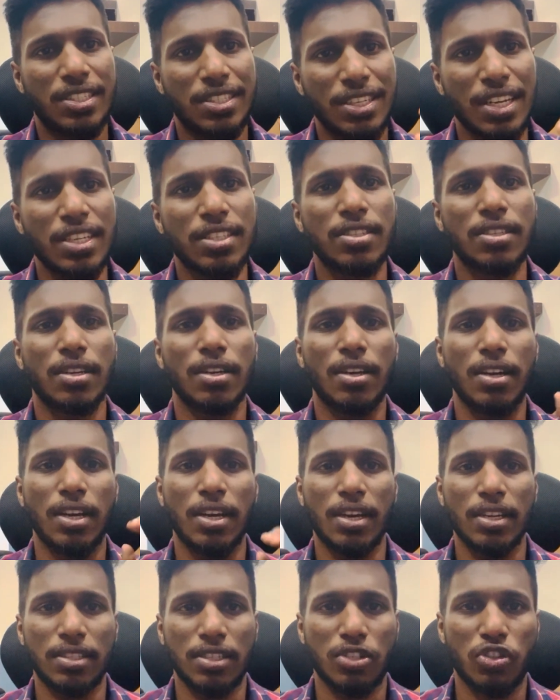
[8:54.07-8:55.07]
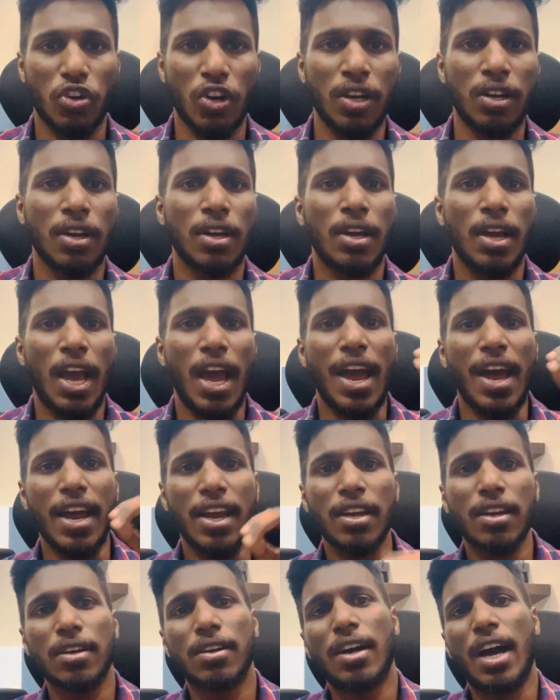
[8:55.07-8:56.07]
Just register it
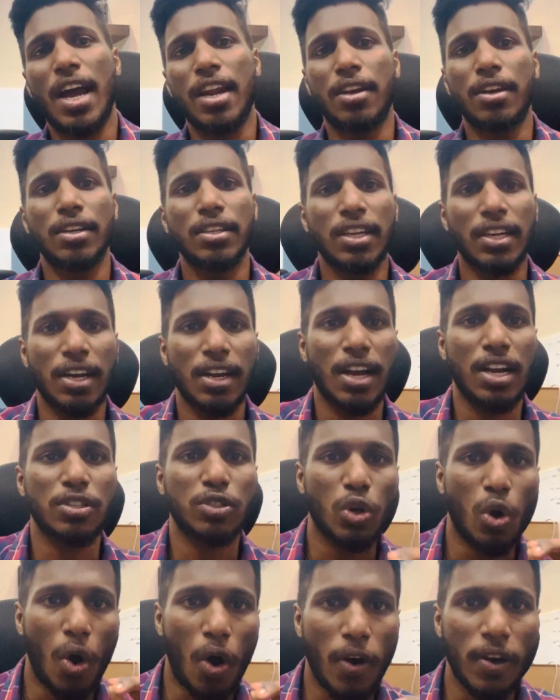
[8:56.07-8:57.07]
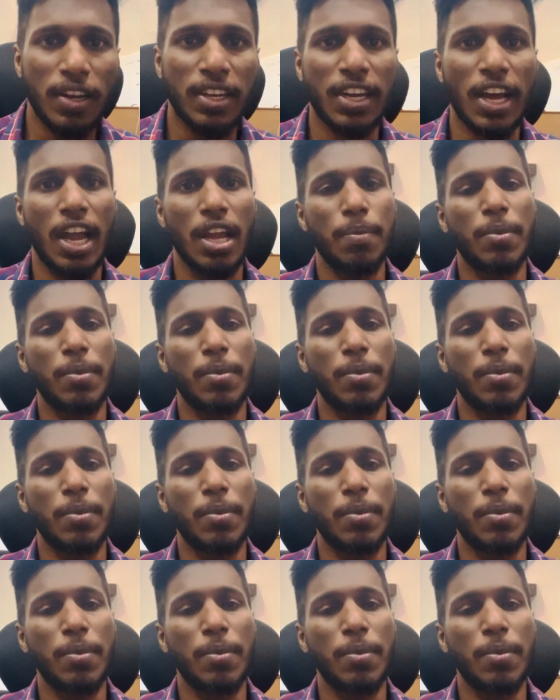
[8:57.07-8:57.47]
and attend the class on time.